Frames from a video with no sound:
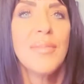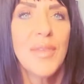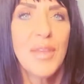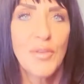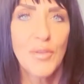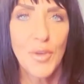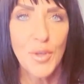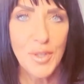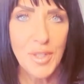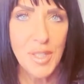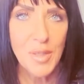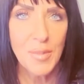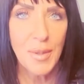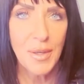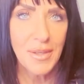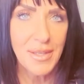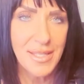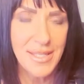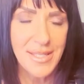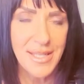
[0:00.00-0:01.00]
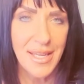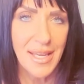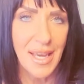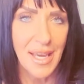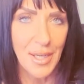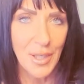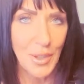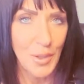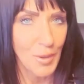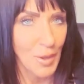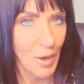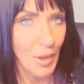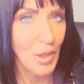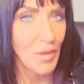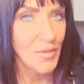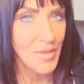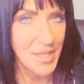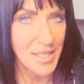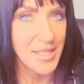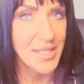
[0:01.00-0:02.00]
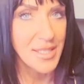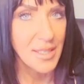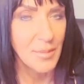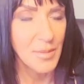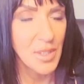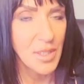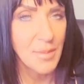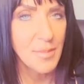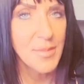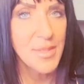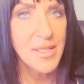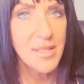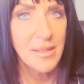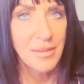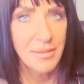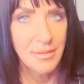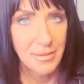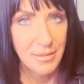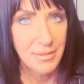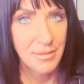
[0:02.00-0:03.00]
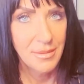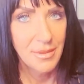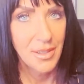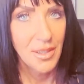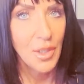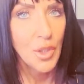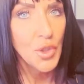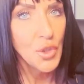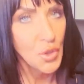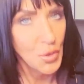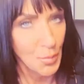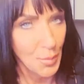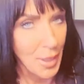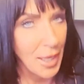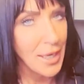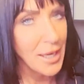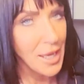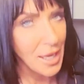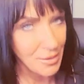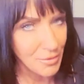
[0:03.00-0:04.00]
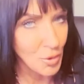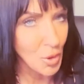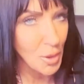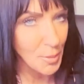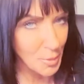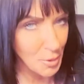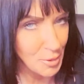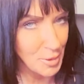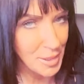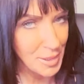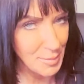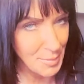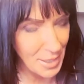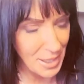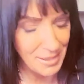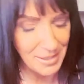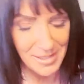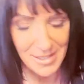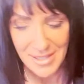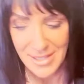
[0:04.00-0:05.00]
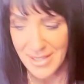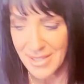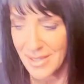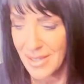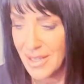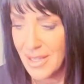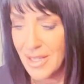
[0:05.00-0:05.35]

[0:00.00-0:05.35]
If you're experiencing any or all of these symptoms, you might have hormonal imbalance